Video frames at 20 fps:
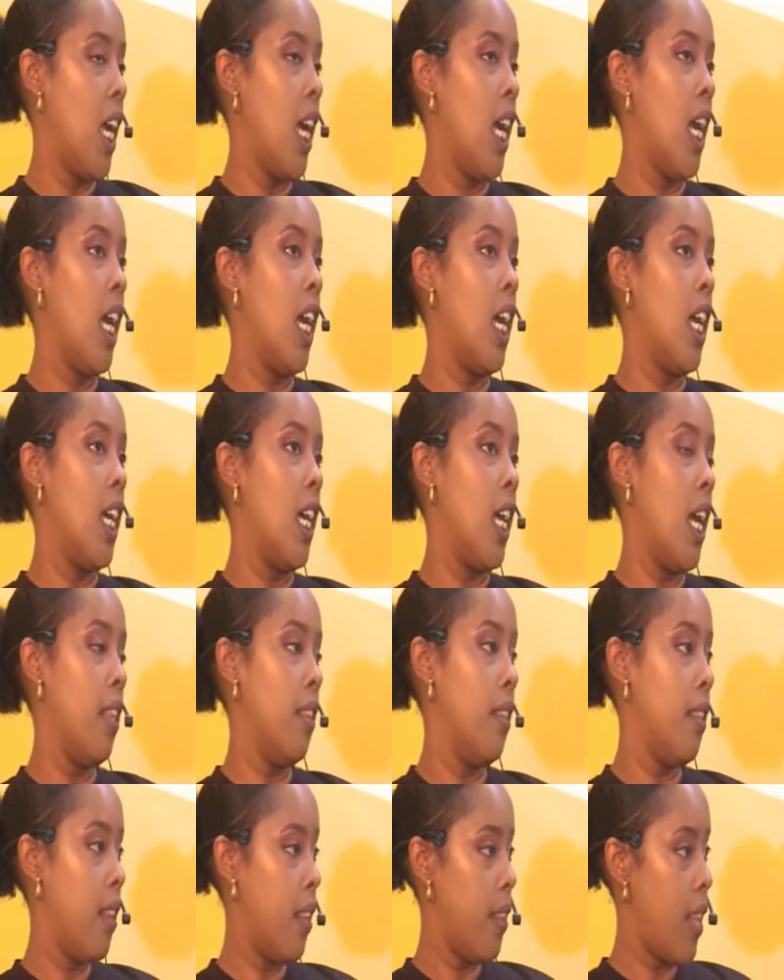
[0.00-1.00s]
And
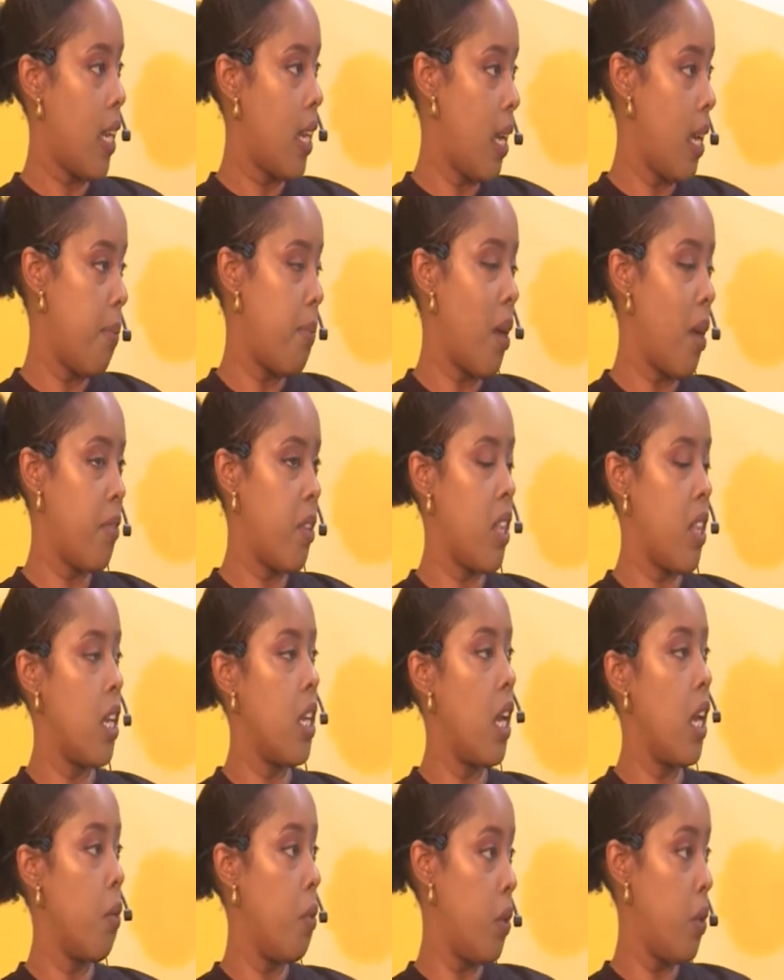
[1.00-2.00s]
that gap, after that
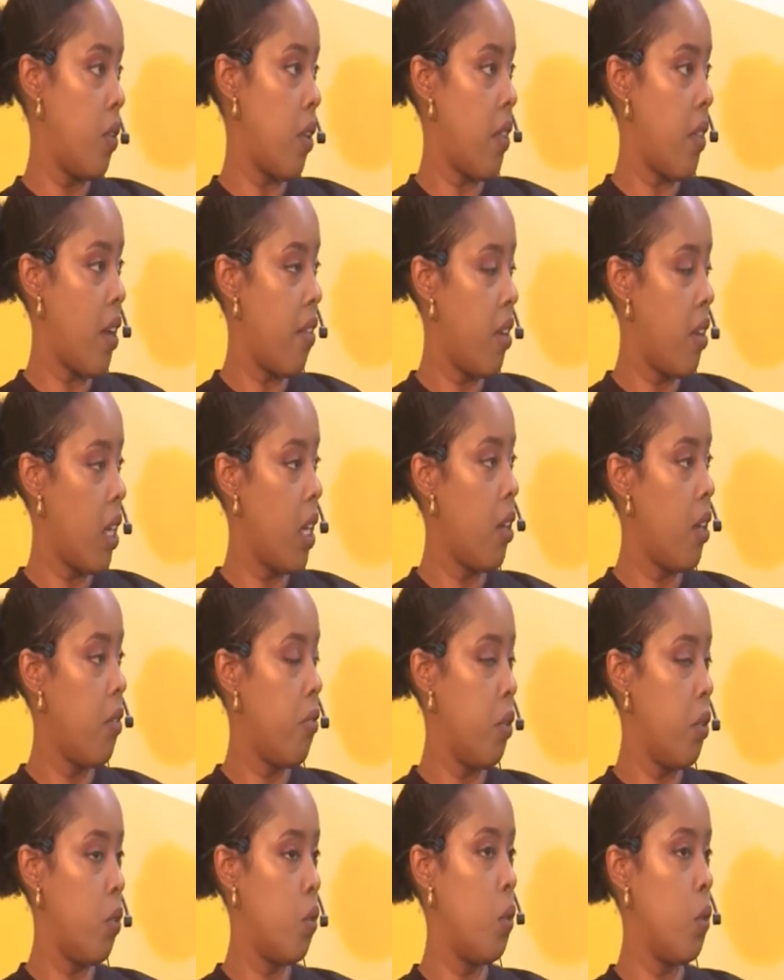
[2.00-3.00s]
year, I went to South Africa
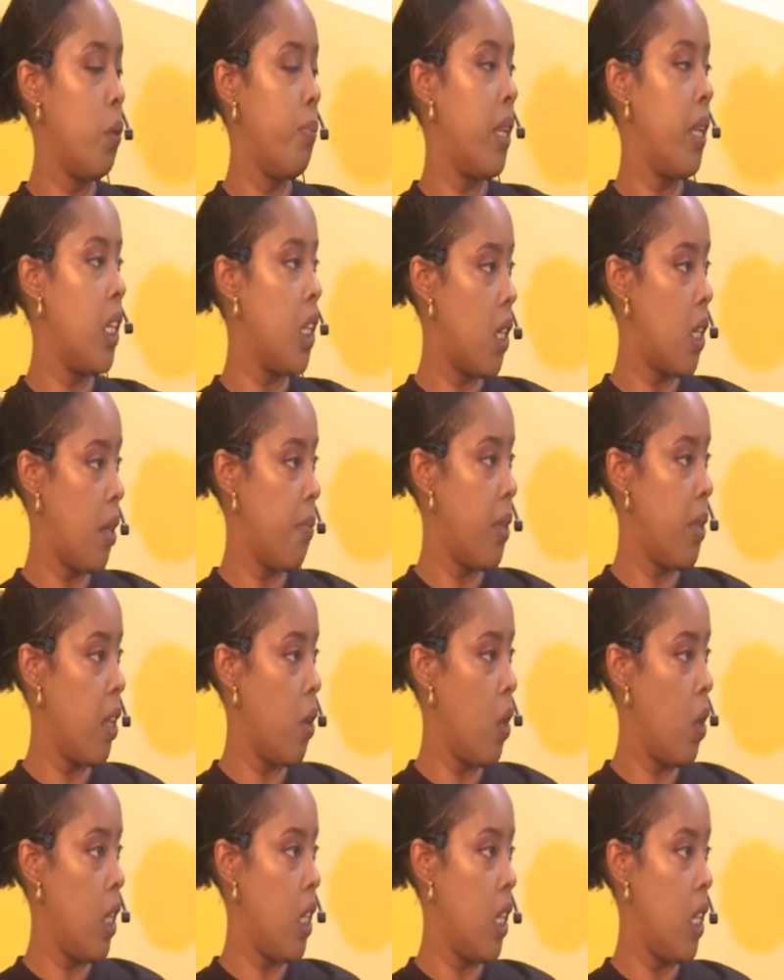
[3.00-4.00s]
for school, but each time in the
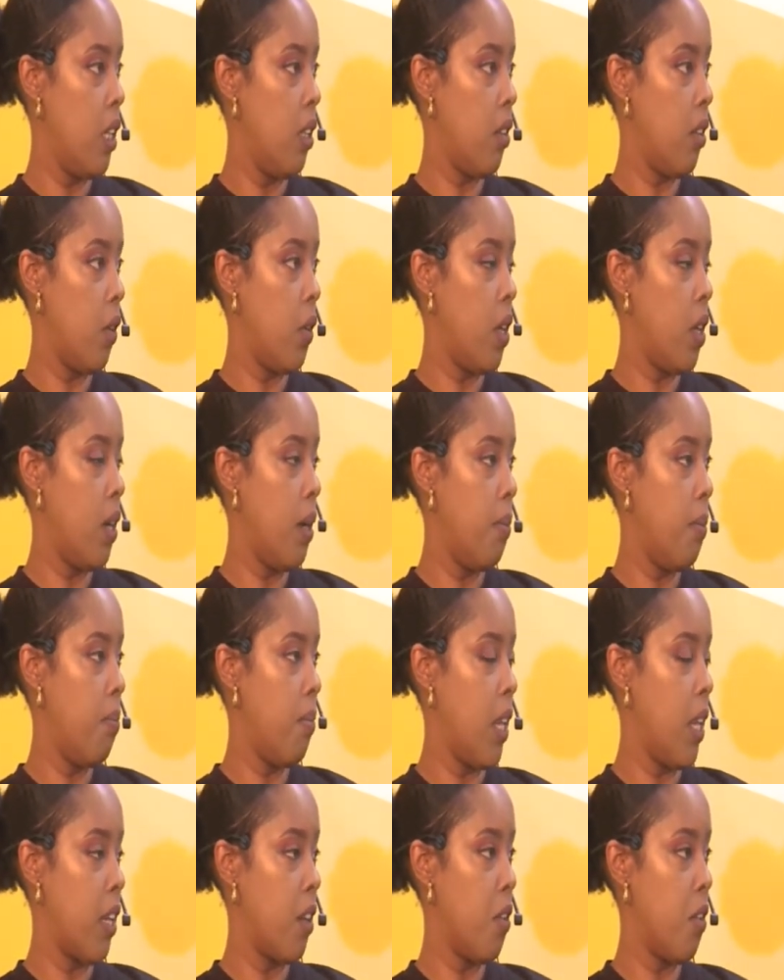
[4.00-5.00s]
holidays, I'll come
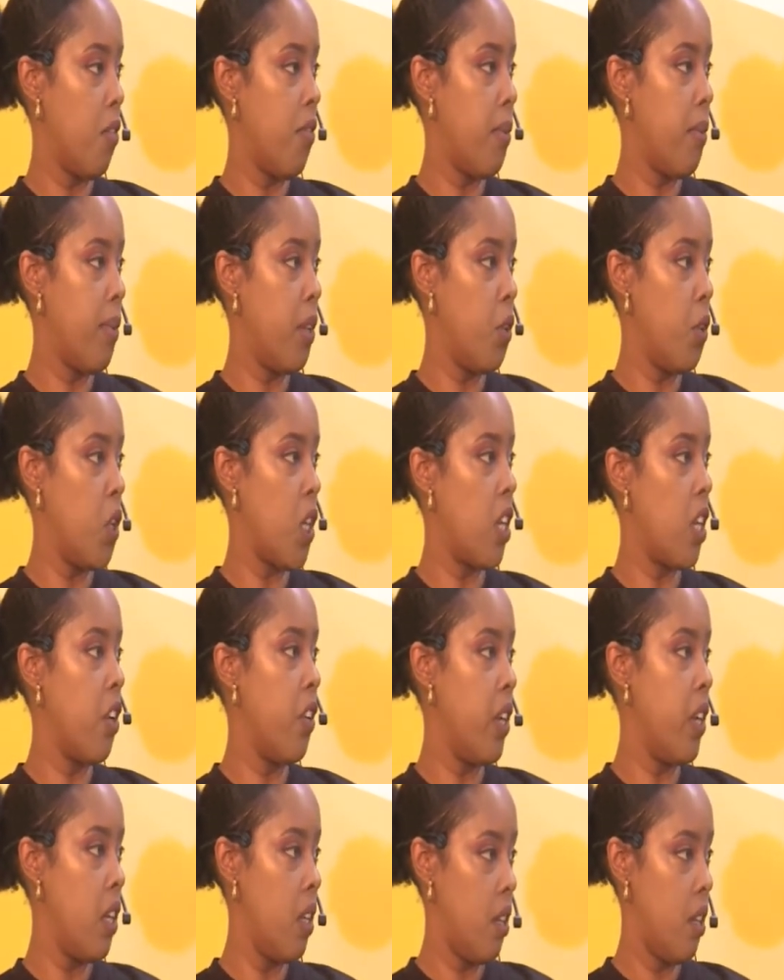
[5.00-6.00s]
like November to
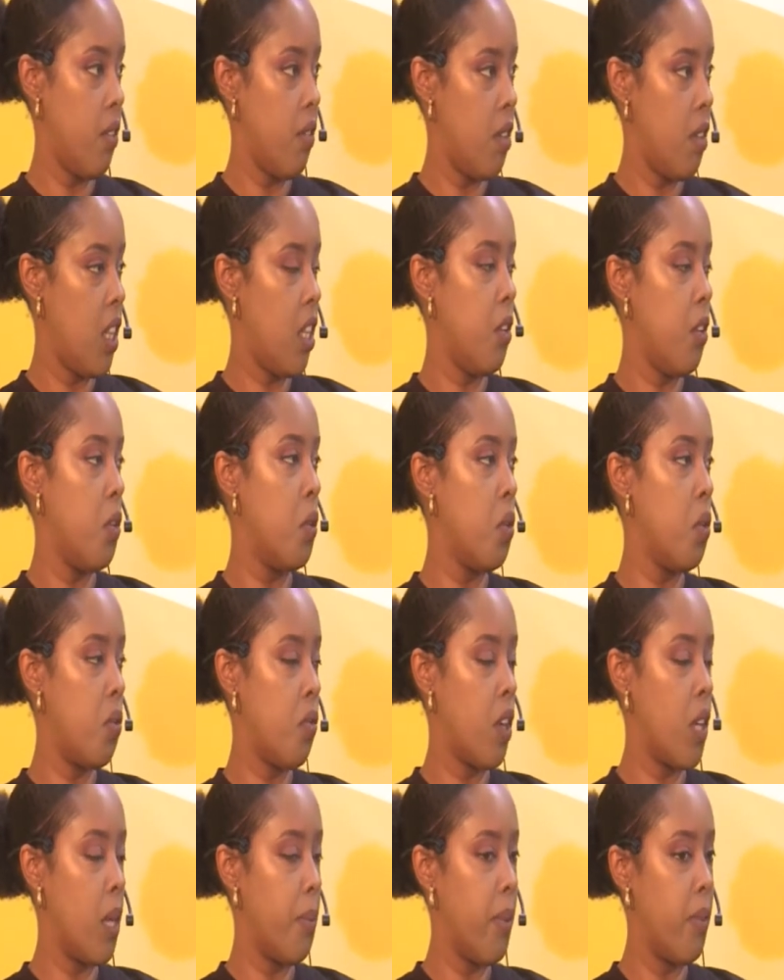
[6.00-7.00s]
January, read the news for
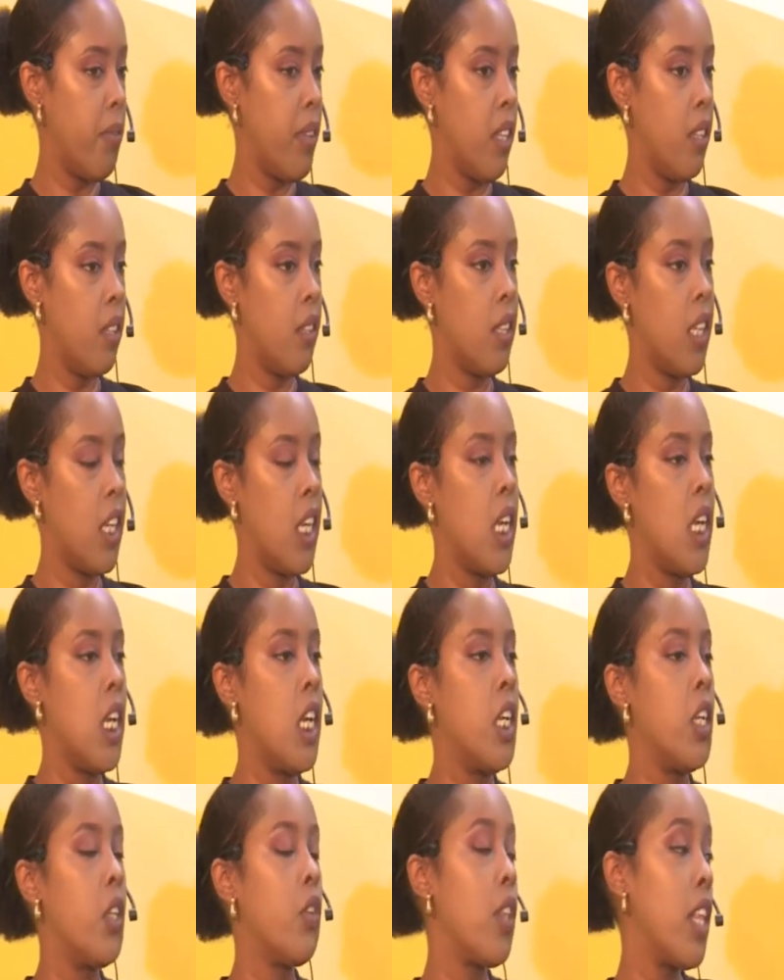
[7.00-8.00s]
a couple of years.
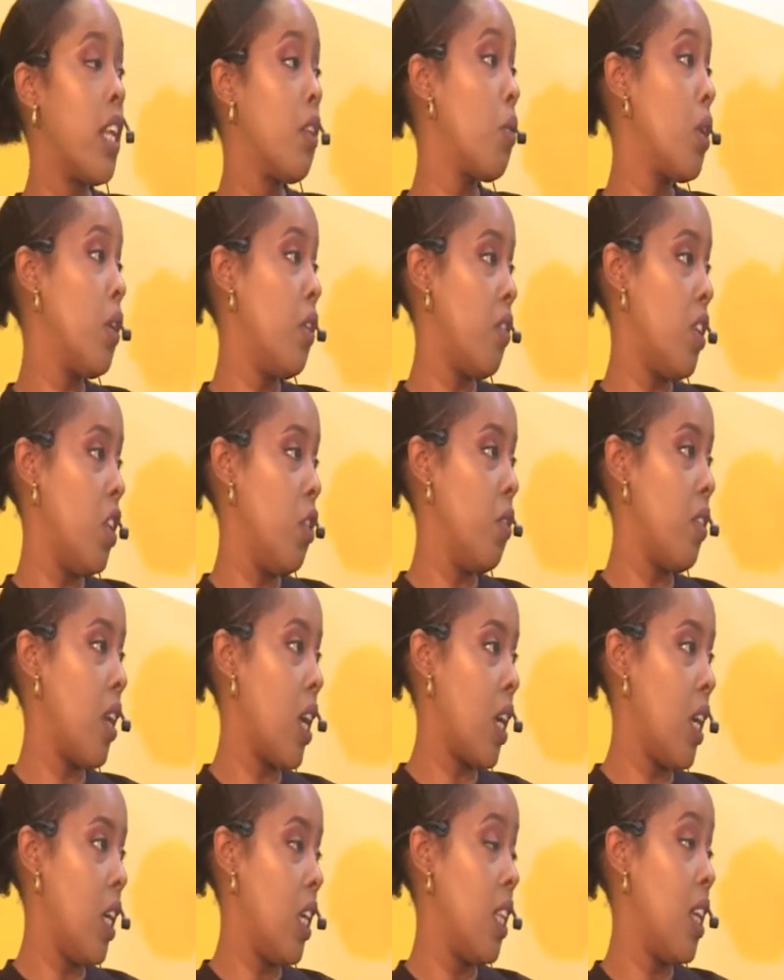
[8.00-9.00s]
So that's when I was a news
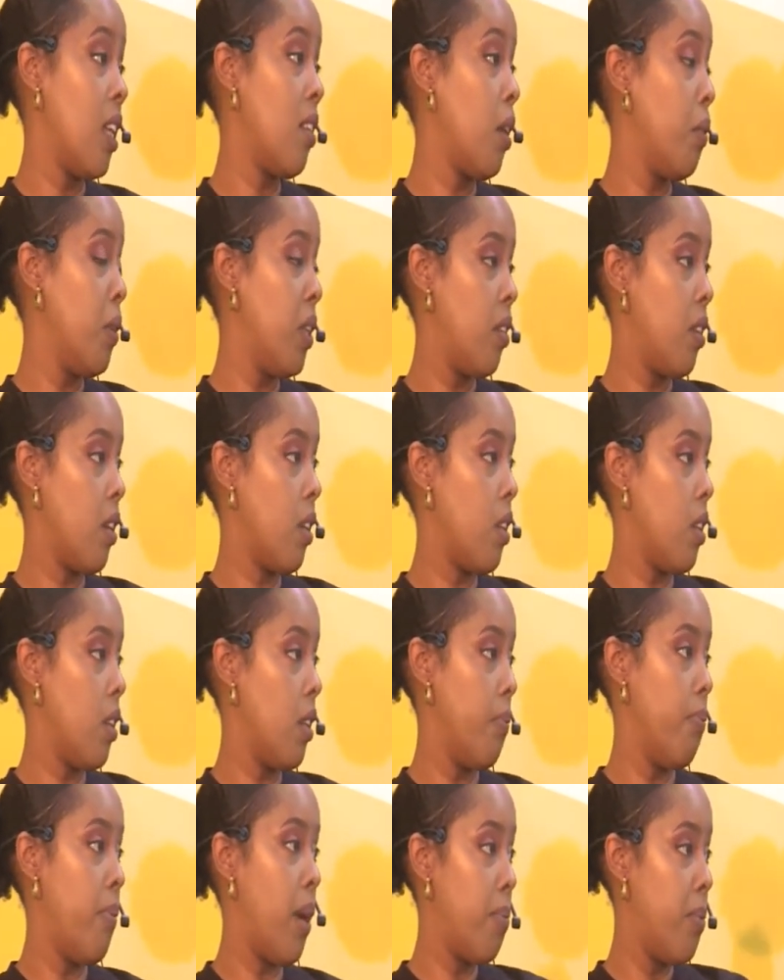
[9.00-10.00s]
anchor, and that's how it
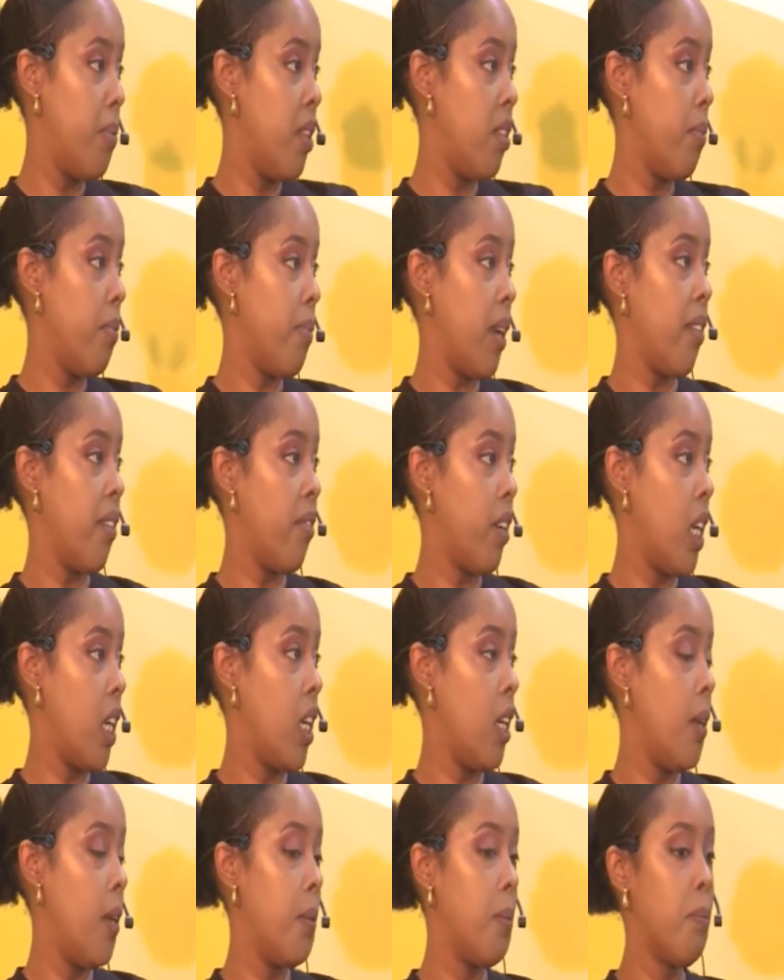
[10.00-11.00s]
started. Baptism by
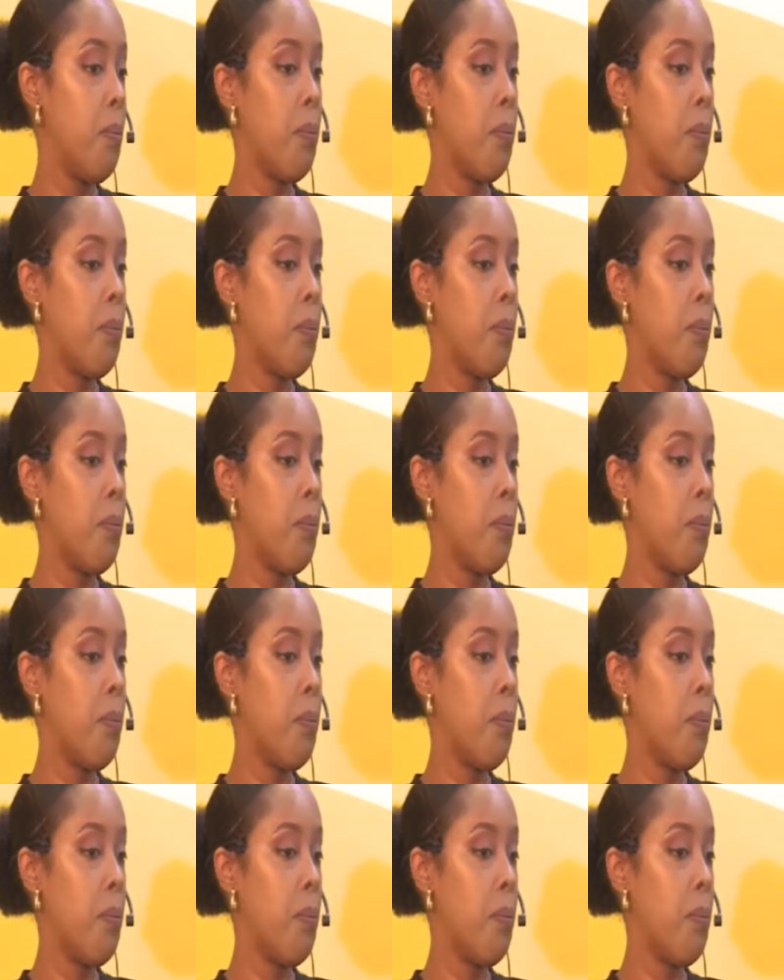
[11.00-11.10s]
fire,